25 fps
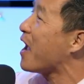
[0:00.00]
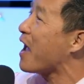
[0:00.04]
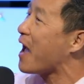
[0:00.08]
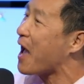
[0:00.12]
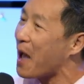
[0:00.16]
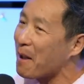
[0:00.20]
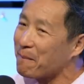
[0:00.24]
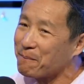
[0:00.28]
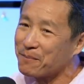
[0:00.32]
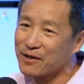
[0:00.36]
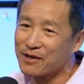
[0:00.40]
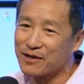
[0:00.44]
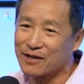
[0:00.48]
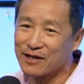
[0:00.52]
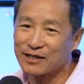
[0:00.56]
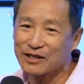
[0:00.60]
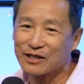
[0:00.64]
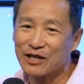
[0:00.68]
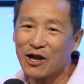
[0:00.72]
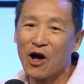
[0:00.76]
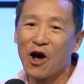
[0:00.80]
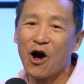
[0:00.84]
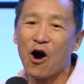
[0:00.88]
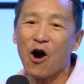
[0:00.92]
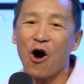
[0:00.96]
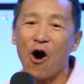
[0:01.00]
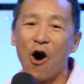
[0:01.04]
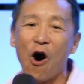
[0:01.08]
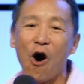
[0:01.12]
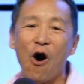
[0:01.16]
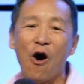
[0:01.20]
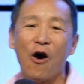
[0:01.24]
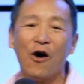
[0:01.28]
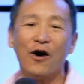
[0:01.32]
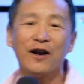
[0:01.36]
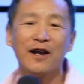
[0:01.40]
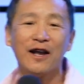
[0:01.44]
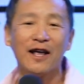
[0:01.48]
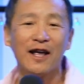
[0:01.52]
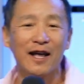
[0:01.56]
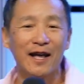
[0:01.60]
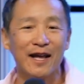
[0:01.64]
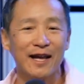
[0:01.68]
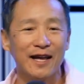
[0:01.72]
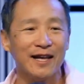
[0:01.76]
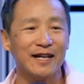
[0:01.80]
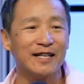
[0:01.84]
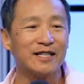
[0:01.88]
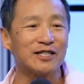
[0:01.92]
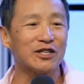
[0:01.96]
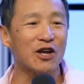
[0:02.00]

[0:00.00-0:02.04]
happiness on its